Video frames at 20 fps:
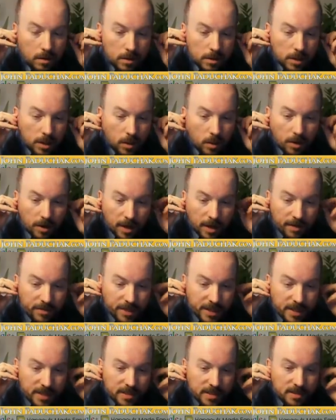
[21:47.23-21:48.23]
So we'll have
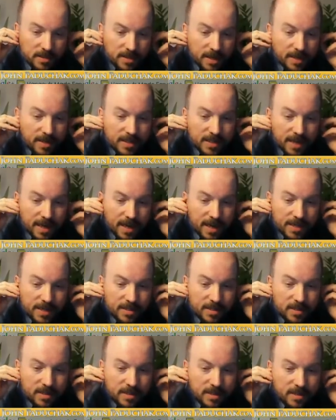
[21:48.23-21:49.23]
these. Dennis
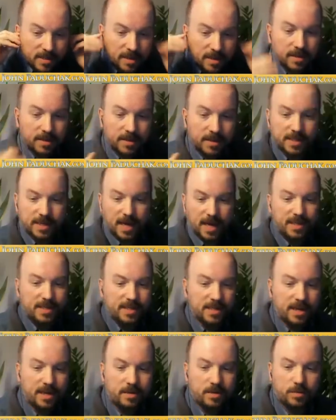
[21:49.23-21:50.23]
has his
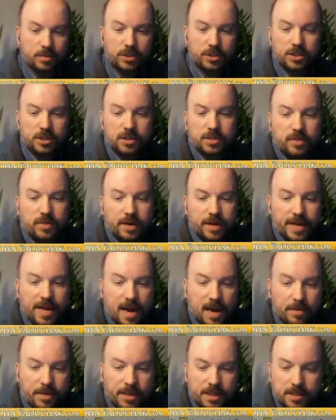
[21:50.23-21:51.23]
headset, which is very
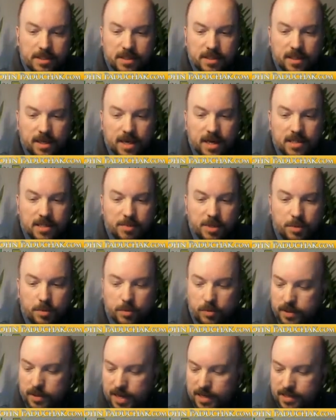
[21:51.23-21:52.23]
common. You see lots of
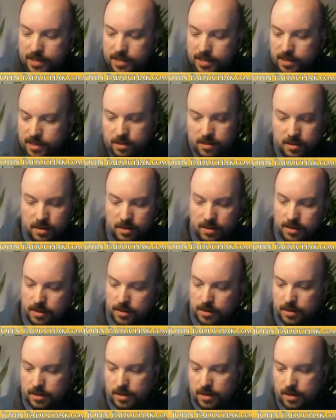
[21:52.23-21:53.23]
people with headsets.
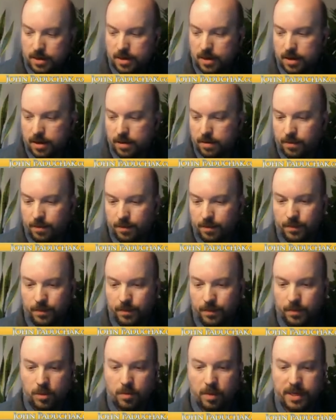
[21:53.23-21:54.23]

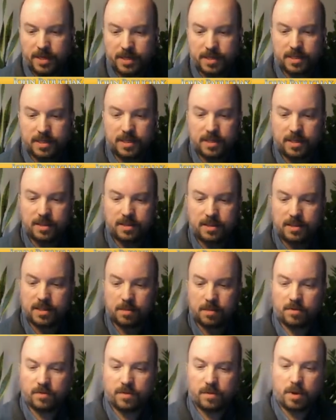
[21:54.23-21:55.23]
You might see
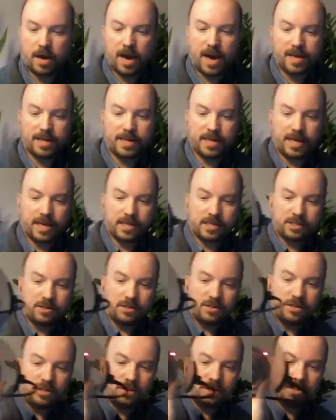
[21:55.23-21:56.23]
some of the
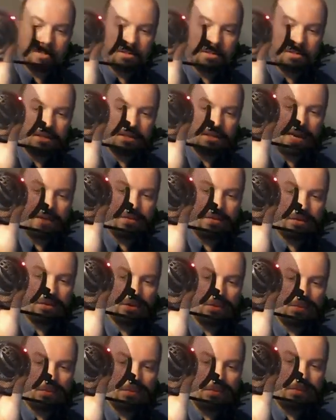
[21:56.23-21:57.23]
podcasters have their
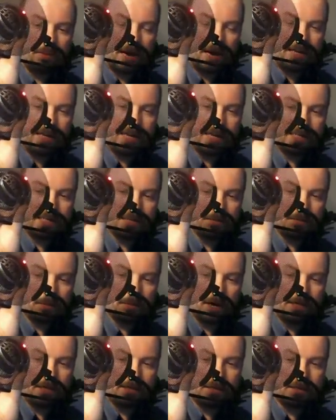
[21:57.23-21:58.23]
own podcasting
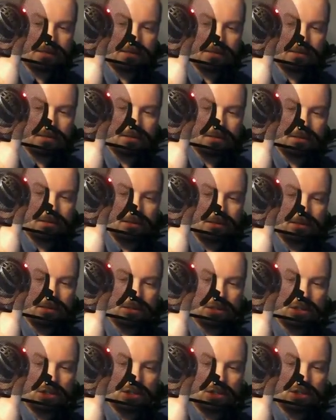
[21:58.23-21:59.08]
mics. So